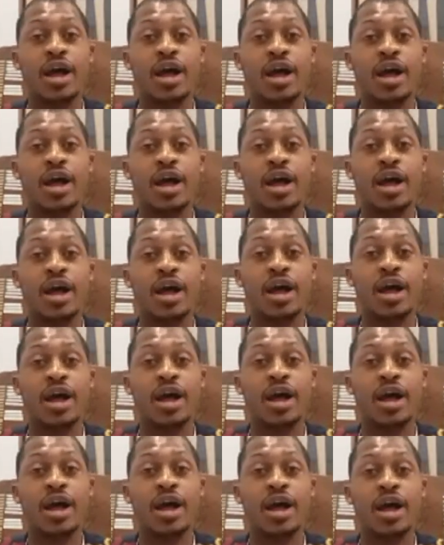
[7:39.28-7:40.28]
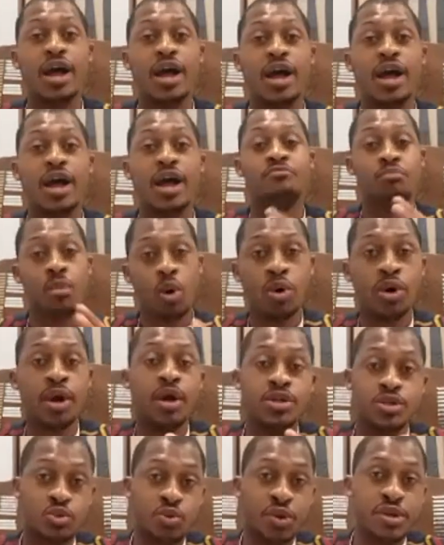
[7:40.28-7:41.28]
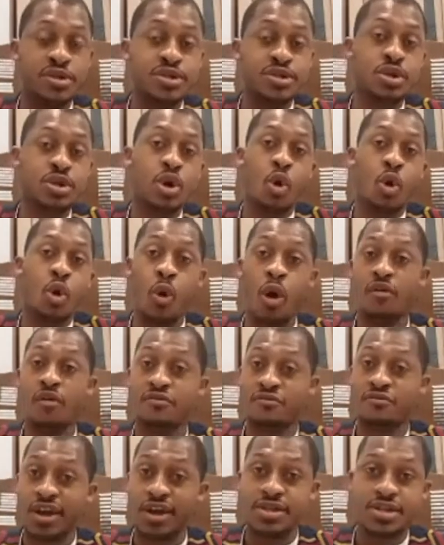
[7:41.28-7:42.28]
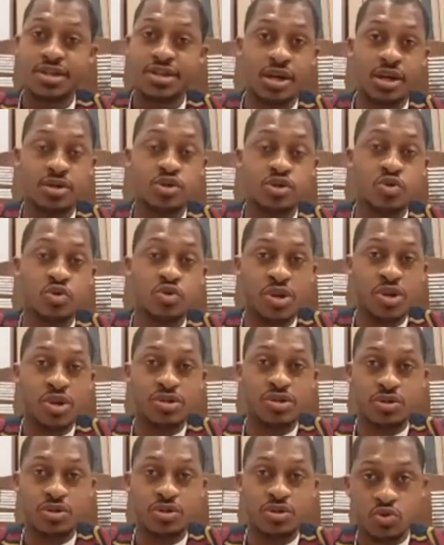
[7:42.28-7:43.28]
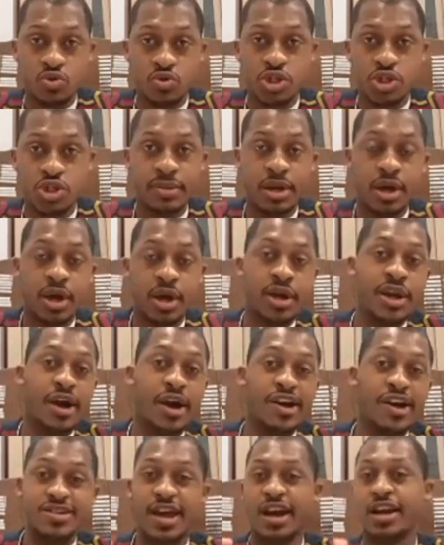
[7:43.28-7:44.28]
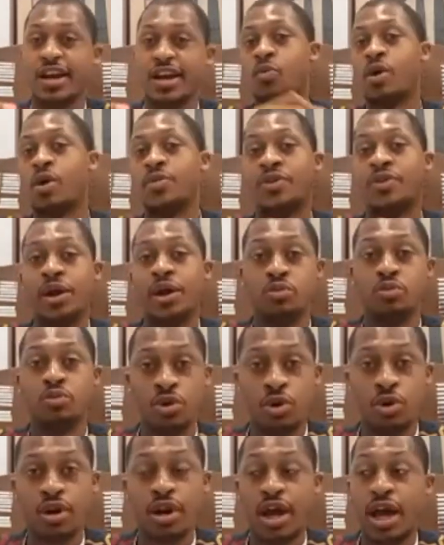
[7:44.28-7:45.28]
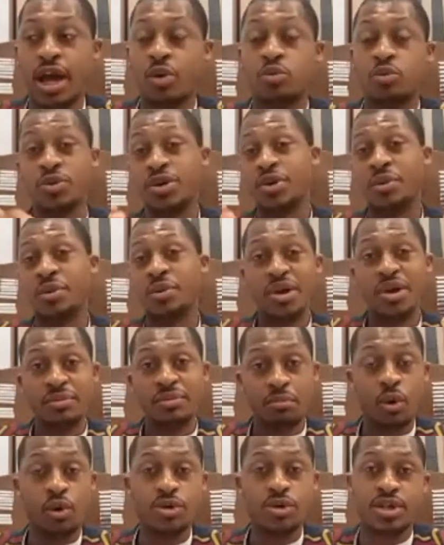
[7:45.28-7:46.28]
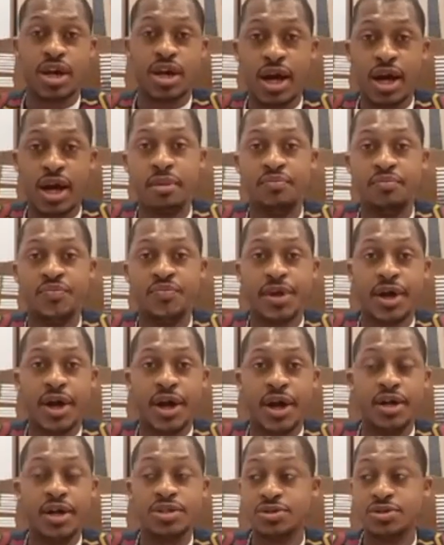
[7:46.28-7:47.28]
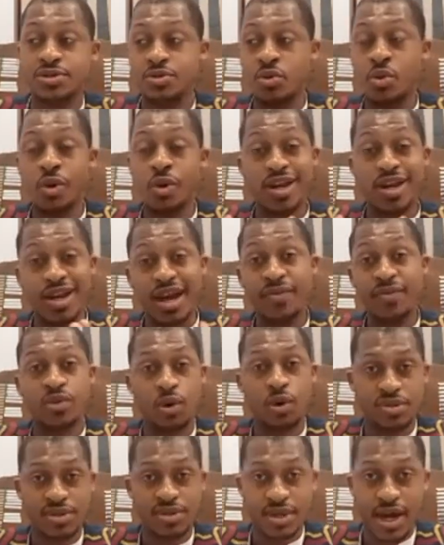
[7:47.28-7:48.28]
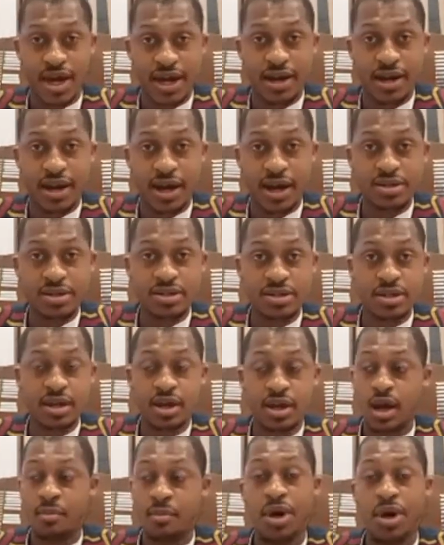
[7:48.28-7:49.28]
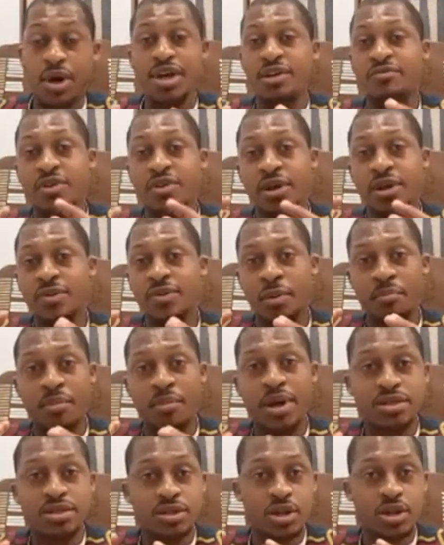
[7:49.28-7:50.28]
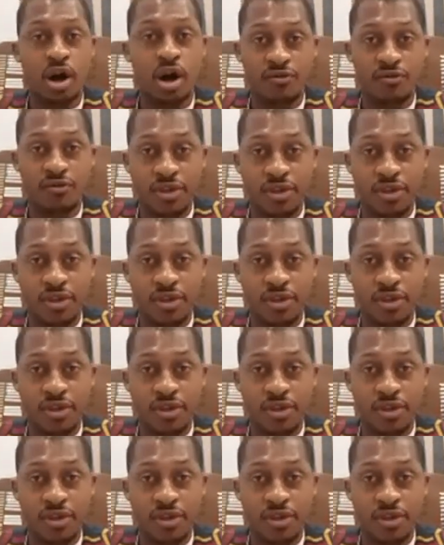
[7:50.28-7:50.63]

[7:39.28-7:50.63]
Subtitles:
have more students who are phased into the institution. Now, exactly what that will look like, we'll need a bit more time to get those guidelines. But even in the midst of that,